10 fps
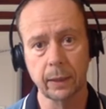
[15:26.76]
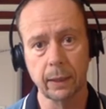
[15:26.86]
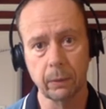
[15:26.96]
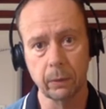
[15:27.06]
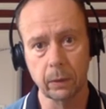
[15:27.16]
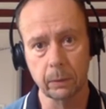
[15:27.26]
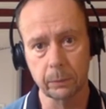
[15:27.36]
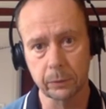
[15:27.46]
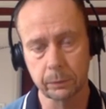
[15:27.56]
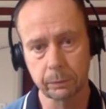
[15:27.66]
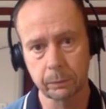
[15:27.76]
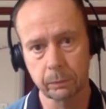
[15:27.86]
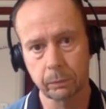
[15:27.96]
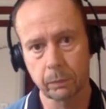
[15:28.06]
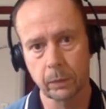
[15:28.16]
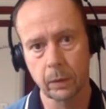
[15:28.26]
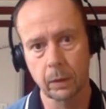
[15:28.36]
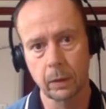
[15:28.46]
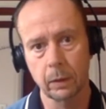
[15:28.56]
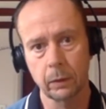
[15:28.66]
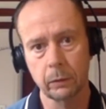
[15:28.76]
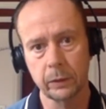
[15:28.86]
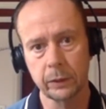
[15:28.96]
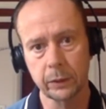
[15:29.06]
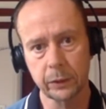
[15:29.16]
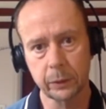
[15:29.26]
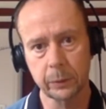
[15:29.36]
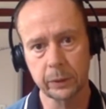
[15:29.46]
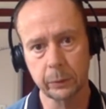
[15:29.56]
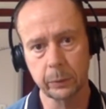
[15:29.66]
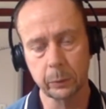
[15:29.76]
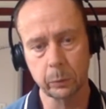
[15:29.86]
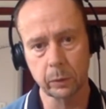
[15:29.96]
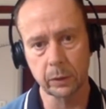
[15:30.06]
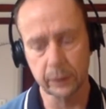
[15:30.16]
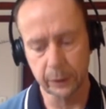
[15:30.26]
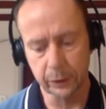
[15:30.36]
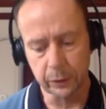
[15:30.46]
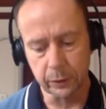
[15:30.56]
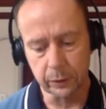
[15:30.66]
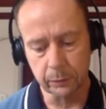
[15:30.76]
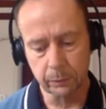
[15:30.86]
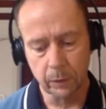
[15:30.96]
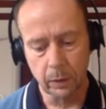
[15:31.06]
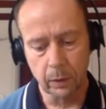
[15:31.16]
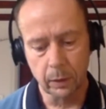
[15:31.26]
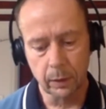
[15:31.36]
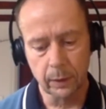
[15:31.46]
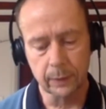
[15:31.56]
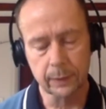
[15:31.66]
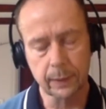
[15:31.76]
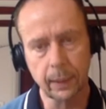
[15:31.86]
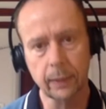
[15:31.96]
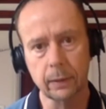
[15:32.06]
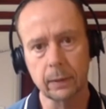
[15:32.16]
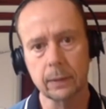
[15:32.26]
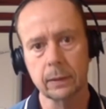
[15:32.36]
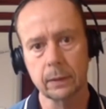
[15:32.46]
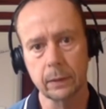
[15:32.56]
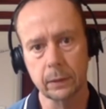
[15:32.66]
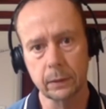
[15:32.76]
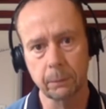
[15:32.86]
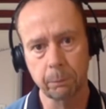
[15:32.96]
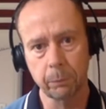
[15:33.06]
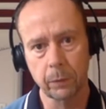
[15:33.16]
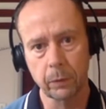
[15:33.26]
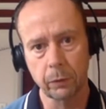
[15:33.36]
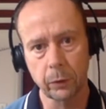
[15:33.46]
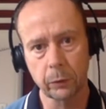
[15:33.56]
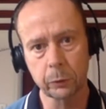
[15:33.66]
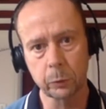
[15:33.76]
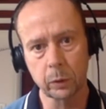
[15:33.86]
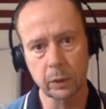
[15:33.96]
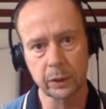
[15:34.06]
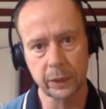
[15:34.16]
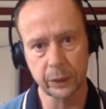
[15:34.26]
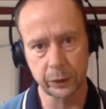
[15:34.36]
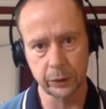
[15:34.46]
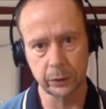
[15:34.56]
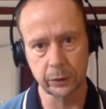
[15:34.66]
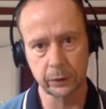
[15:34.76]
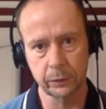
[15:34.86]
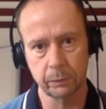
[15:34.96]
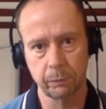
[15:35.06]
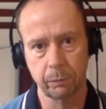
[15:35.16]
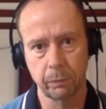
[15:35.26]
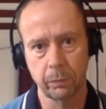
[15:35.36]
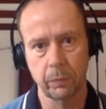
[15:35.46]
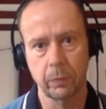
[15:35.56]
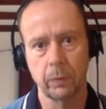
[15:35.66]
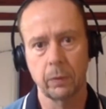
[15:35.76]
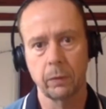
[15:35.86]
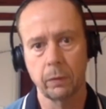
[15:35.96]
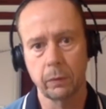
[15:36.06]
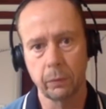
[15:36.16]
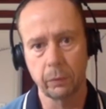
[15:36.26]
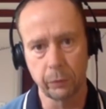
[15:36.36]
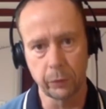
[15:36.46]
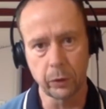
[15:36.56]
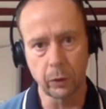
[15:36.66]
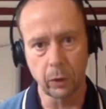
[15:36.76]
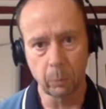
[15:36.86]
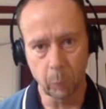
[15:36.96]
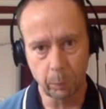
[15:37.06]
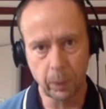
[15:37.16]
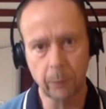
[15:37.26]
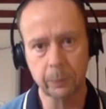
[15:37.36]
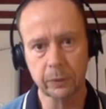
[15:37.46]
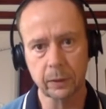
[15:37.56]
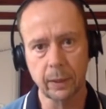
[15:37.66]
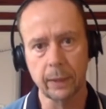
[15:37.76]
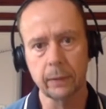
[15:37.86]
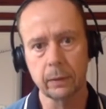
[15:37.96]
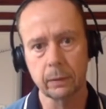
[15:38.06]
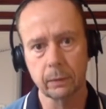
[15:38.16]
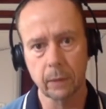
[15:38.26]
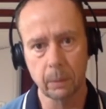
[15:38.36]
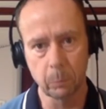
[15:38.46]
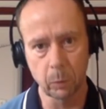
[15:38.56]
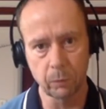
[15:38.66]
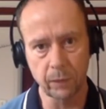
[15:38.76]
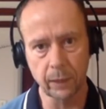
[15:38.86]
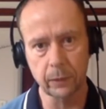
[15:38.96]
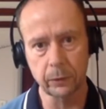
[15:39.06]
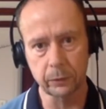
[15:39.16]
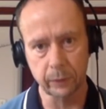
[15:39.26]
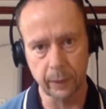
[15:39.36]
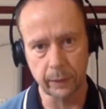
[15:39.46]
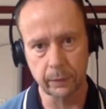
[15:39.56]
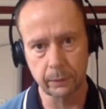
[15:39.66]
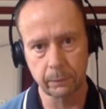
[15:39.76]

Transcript: outcomes. The research that we're doing with organizations is telling us that those organizations that are more purpose-led and more values-led